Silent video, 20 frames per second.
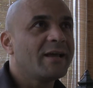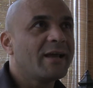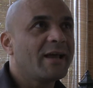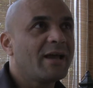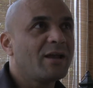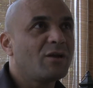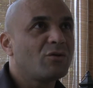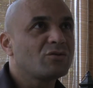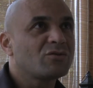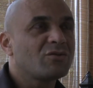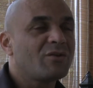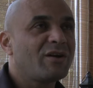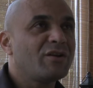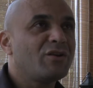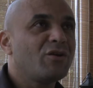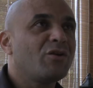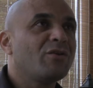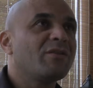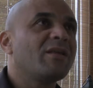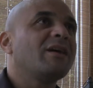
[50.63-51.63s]
And also I
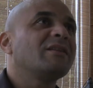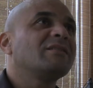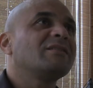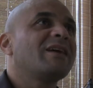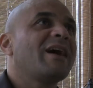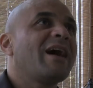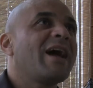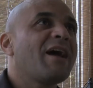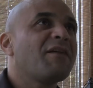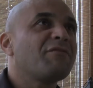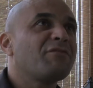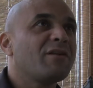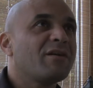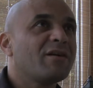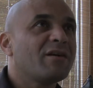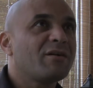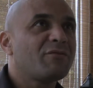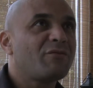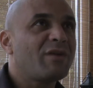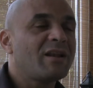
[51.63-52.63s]
know that I have
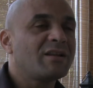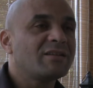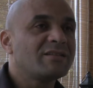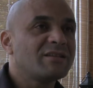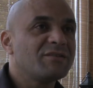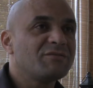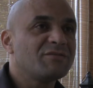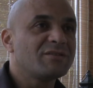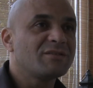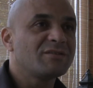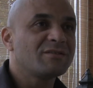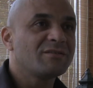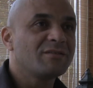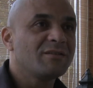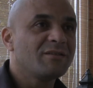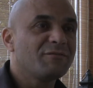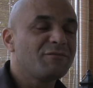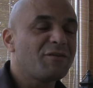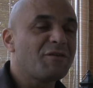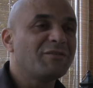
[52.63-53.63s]
relatives
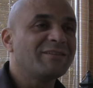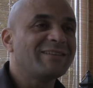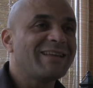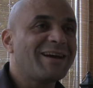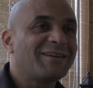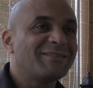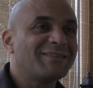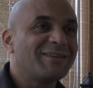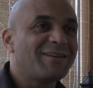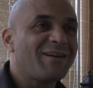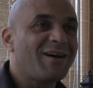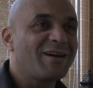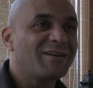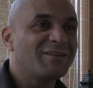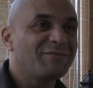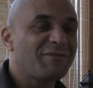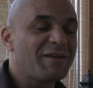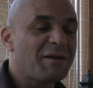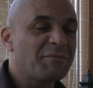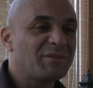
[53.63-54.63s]
further down the
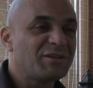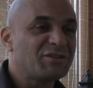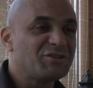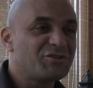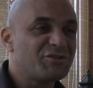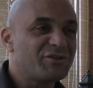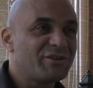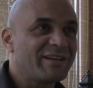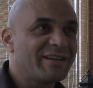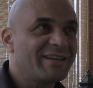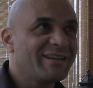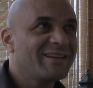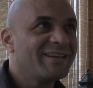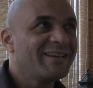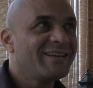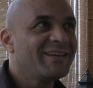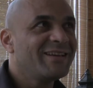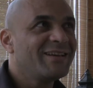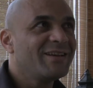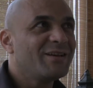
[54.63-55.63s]
line, family tree,
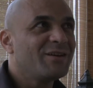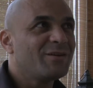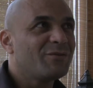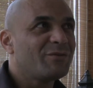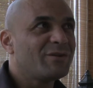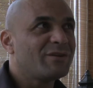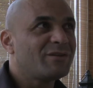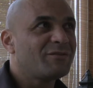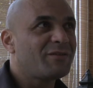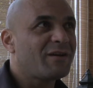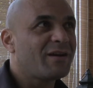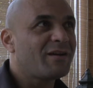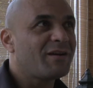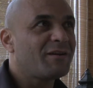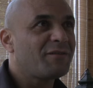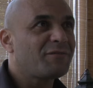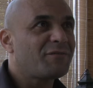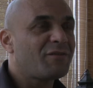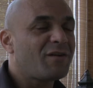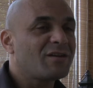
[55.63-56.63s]
with
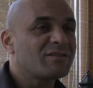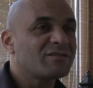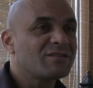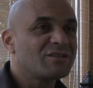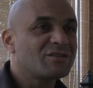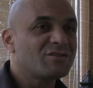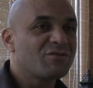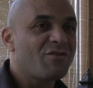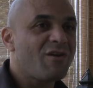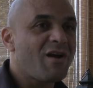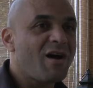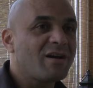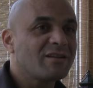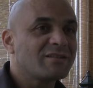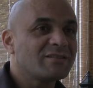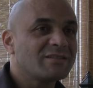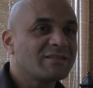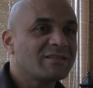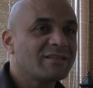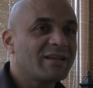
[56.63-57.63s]
Francis
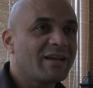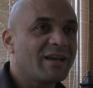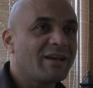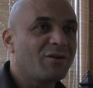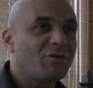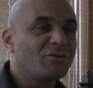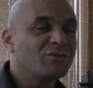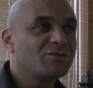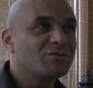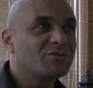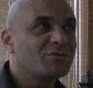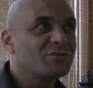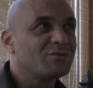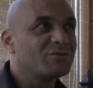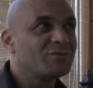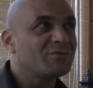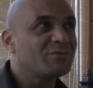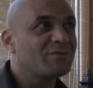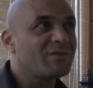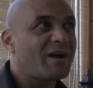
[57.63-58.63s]
Grant, and on
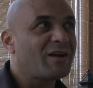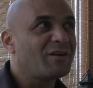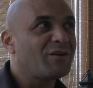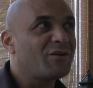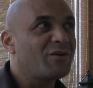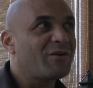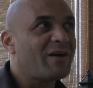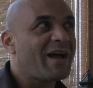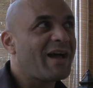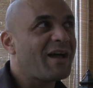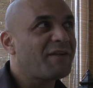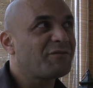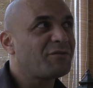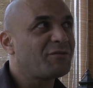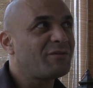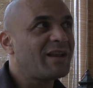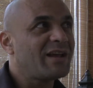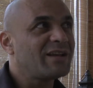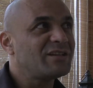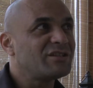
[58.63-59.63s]
to, I know I have
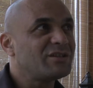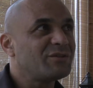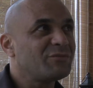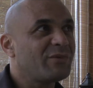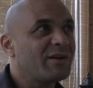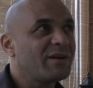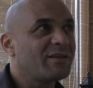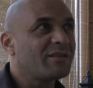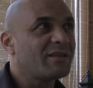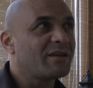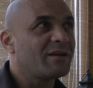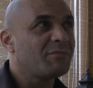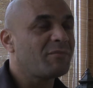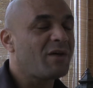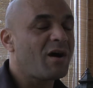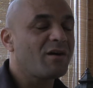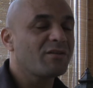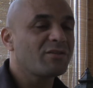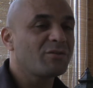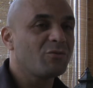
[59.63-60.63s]
a relation with
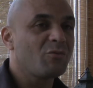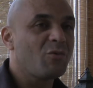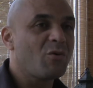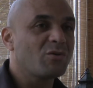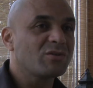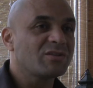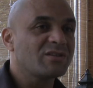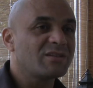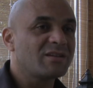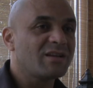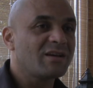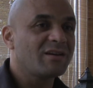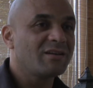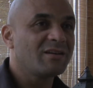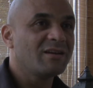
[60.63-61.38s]
Arthur Wharton,